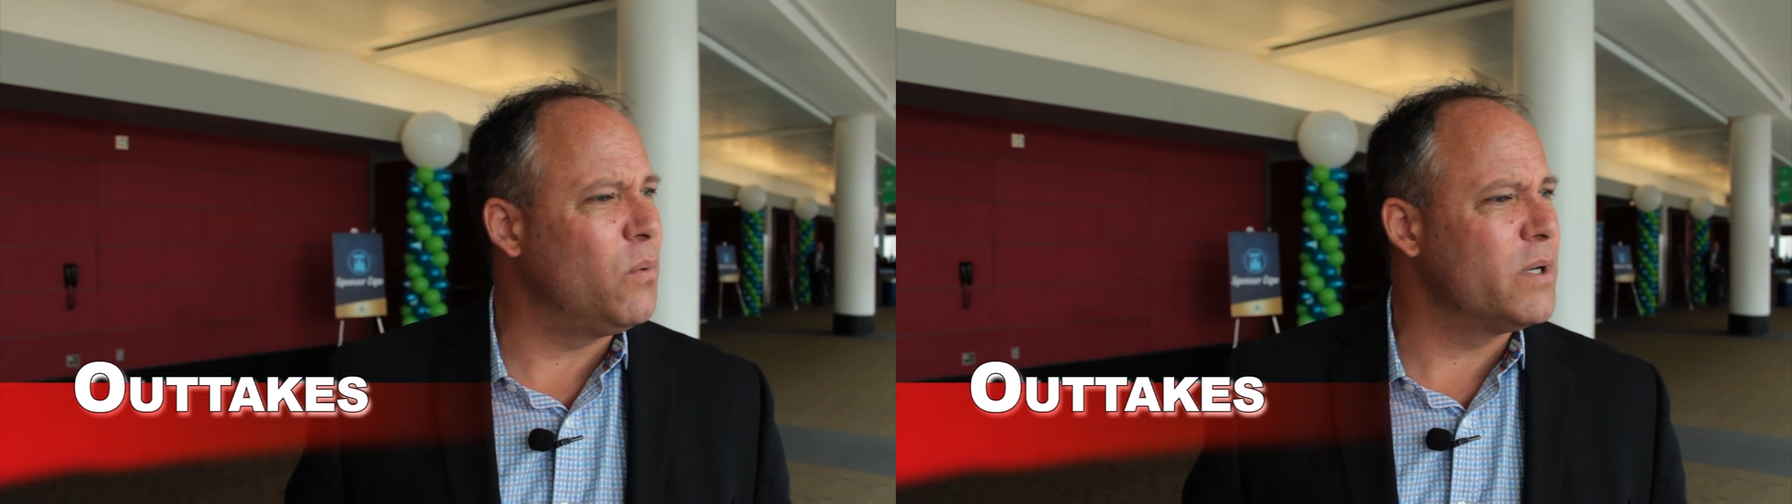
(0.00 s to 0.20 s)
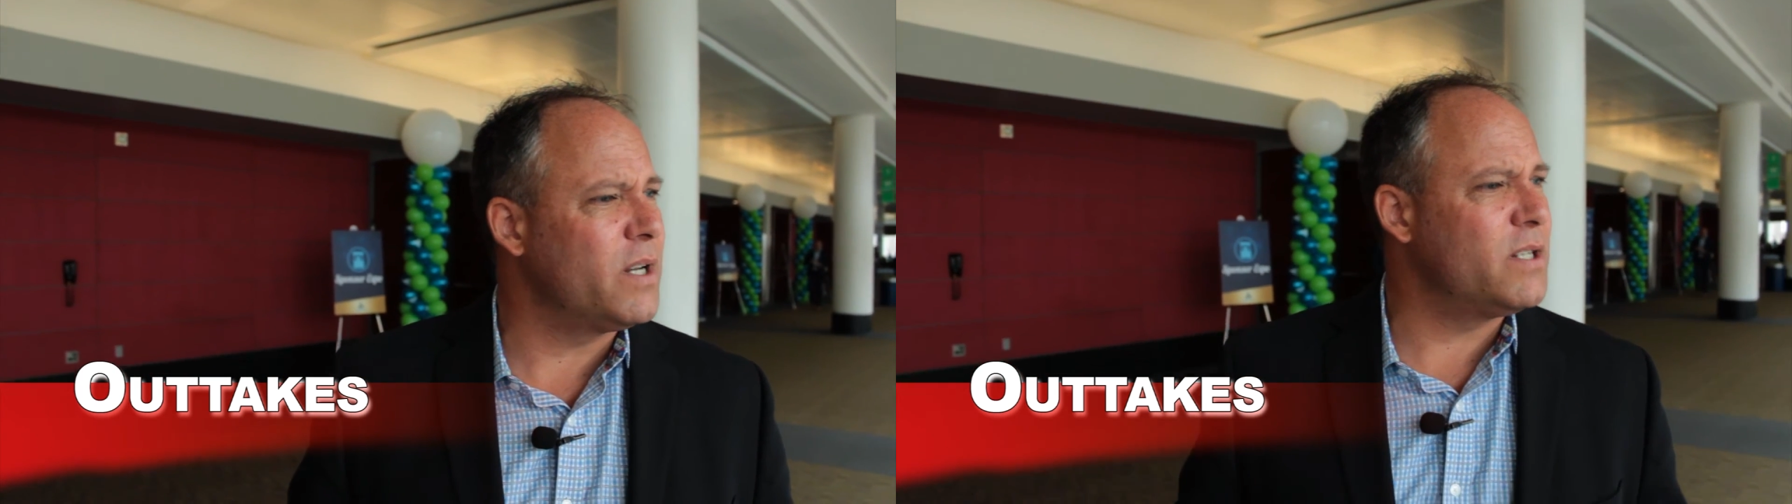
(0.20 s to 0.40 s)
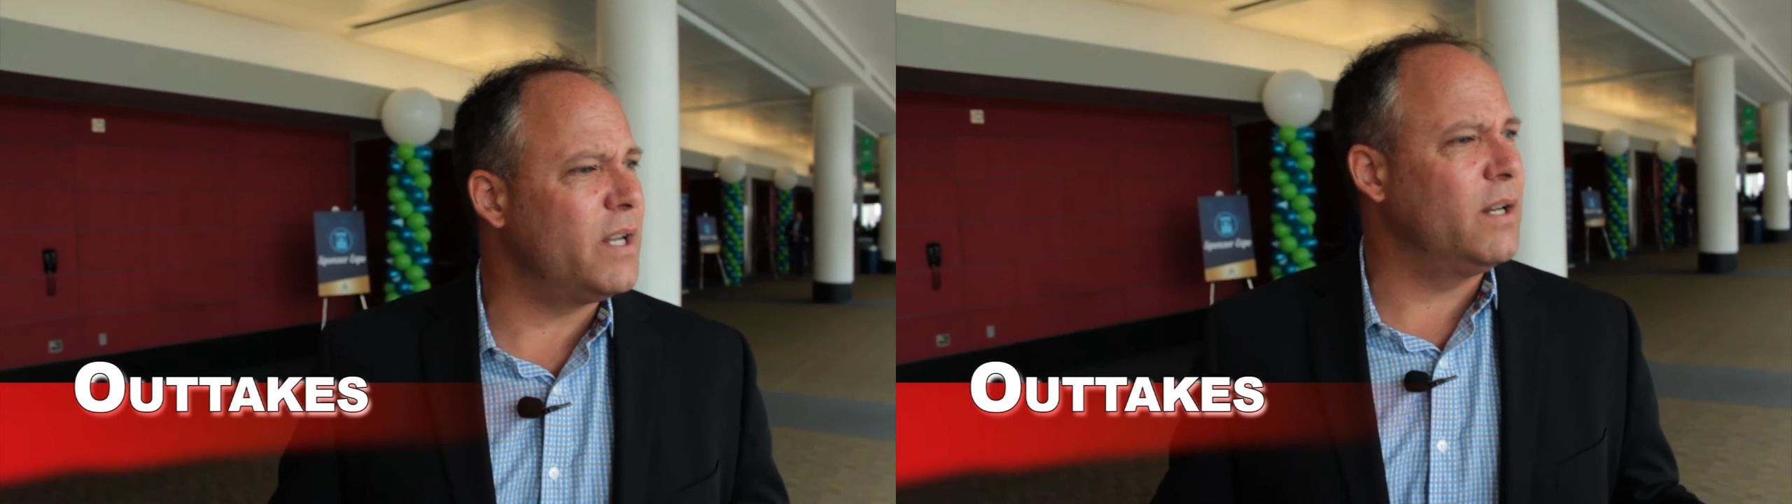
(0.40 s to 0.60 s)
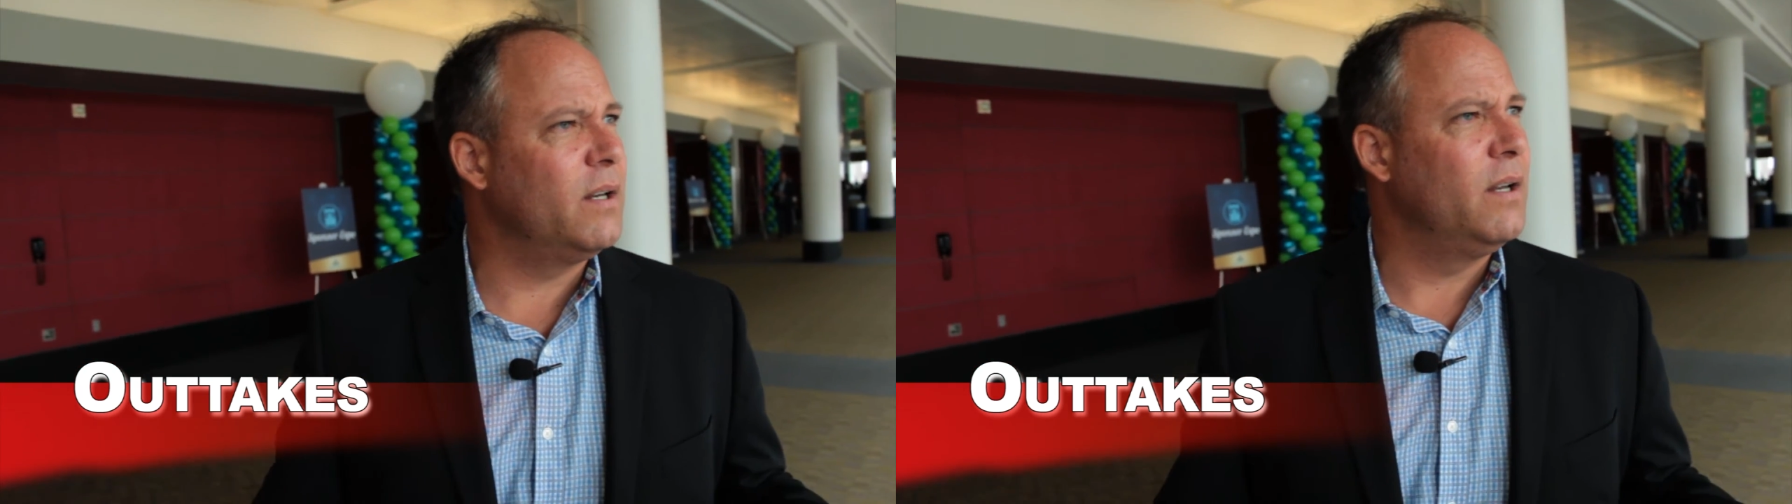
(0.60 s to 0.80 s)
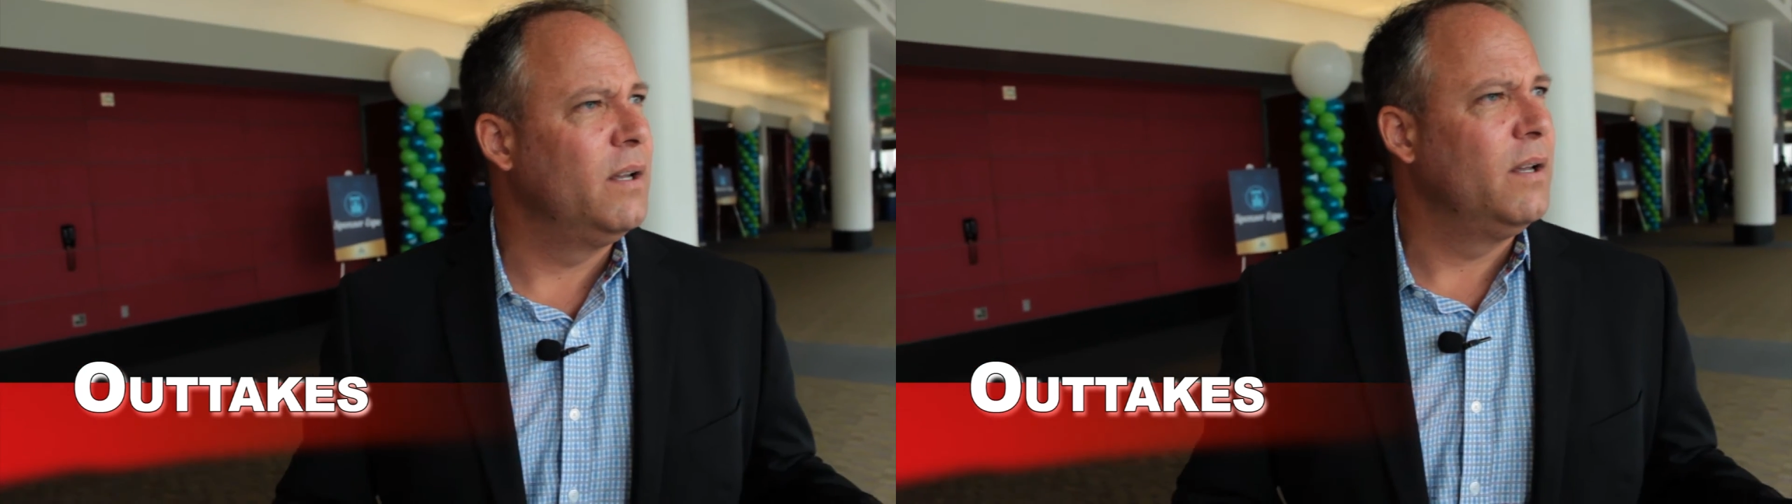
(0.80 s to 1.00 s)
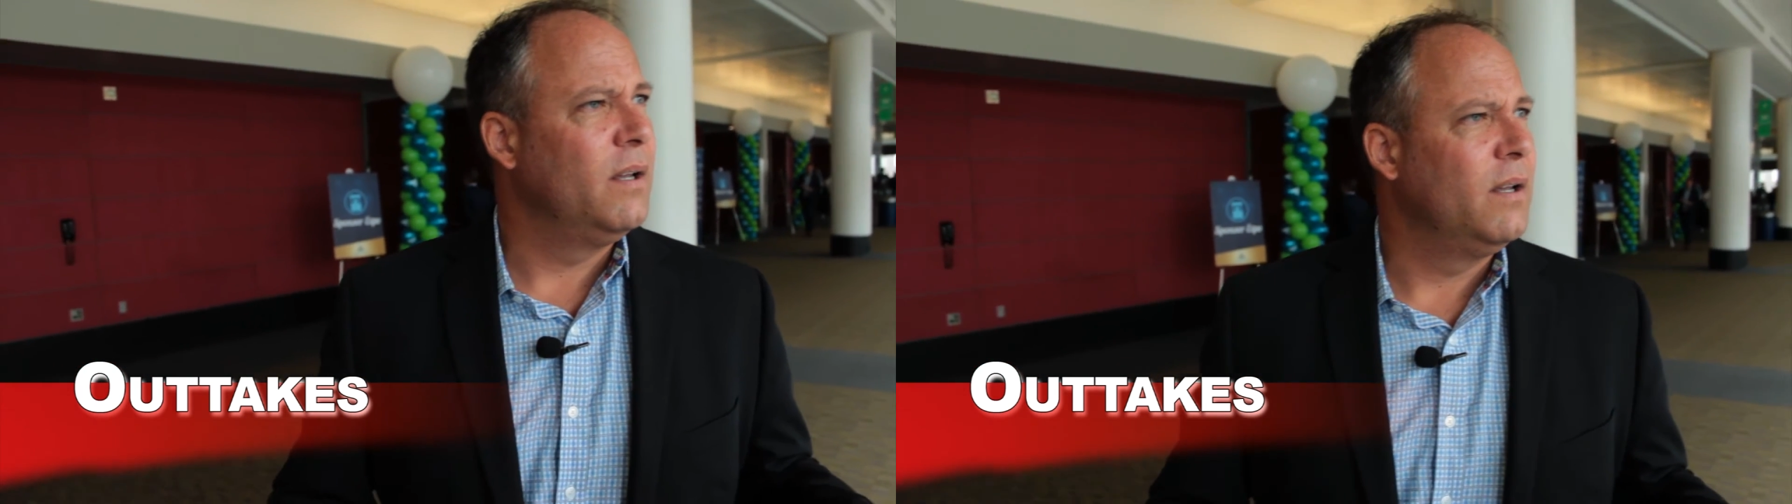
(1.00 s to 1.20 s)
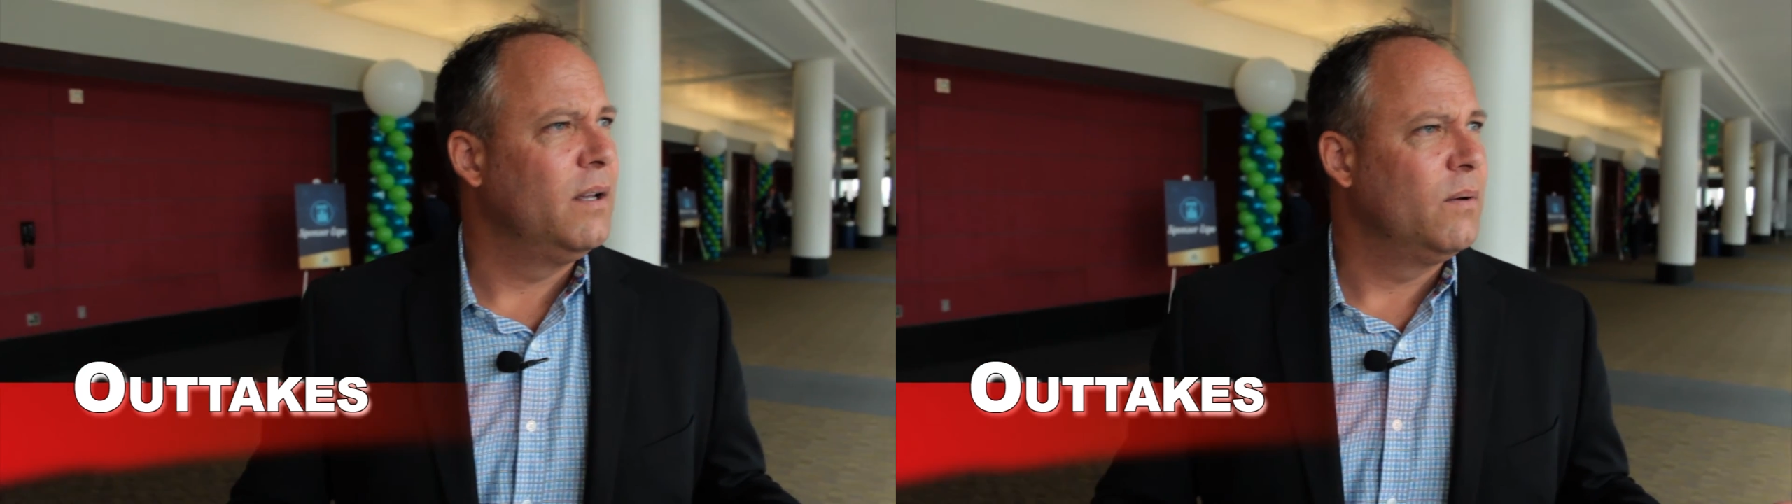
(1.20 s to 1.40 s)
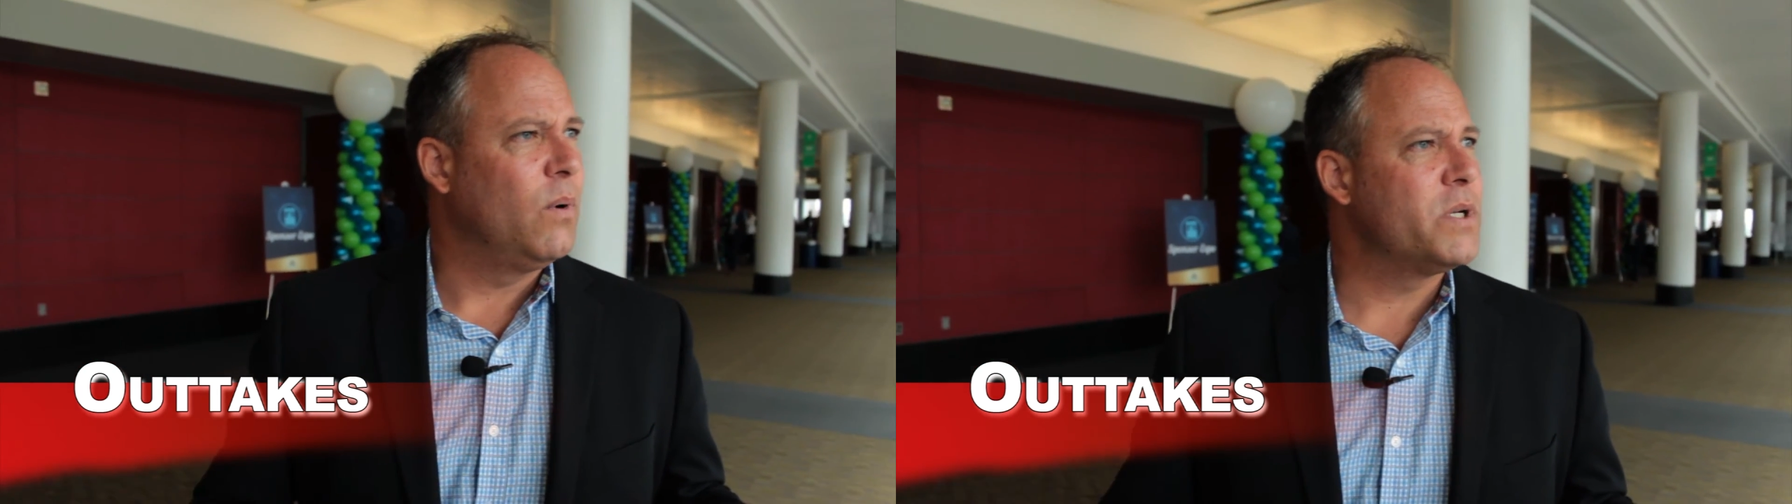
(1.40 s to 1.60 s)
Or was I saying, what